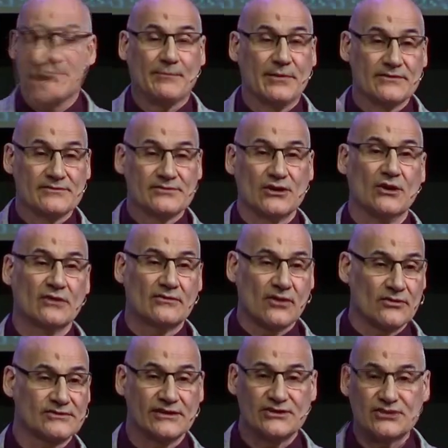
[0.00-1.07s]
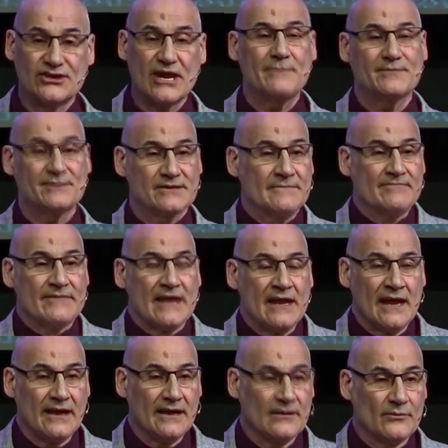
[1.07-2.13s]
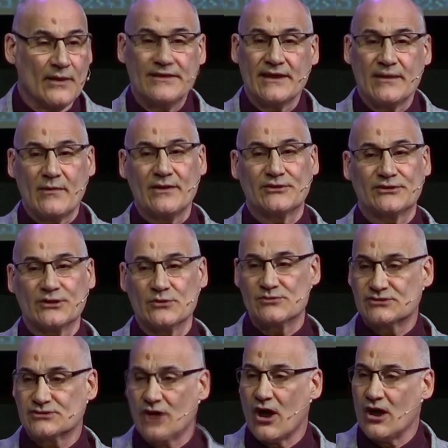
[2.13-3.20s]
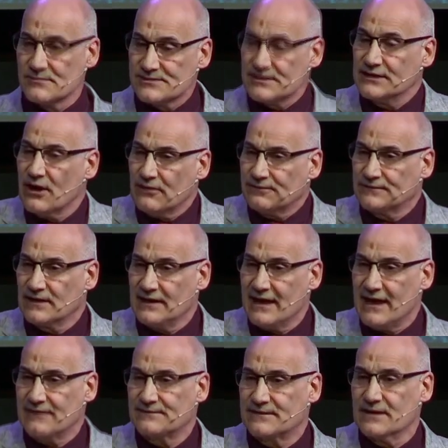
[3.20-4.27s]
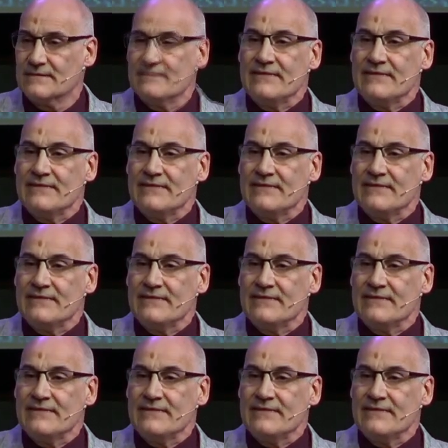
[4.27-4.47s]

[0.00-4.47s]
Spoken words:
And so, of course, in ships, when they went through storms, they'd often have to